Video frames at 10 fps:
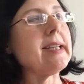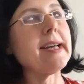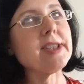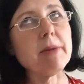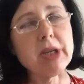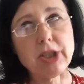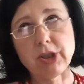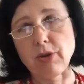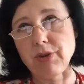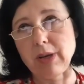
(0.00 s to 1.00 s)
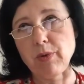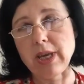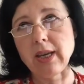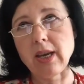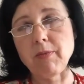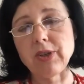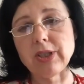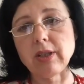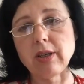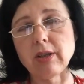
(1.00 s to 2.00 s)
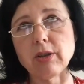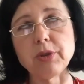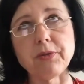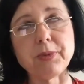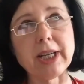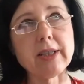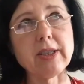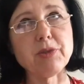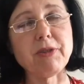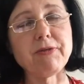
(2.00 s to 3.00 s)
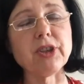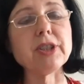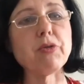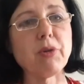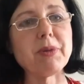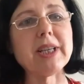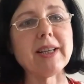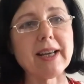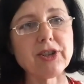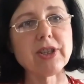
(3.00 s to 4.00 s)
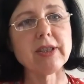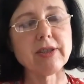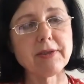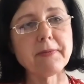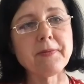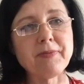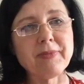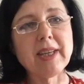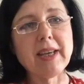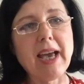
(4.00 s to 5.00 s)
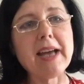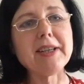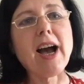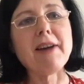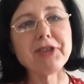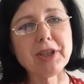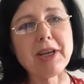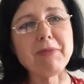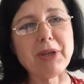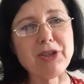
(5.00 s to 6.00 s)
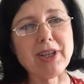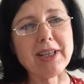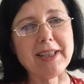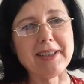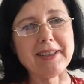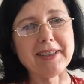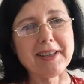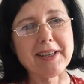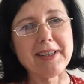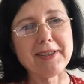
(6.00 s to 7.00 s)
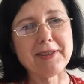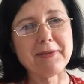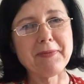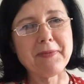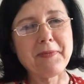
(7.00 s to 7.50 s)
has some history. We came with the Code of Practice before the European elections and after Cambridge Analytica case.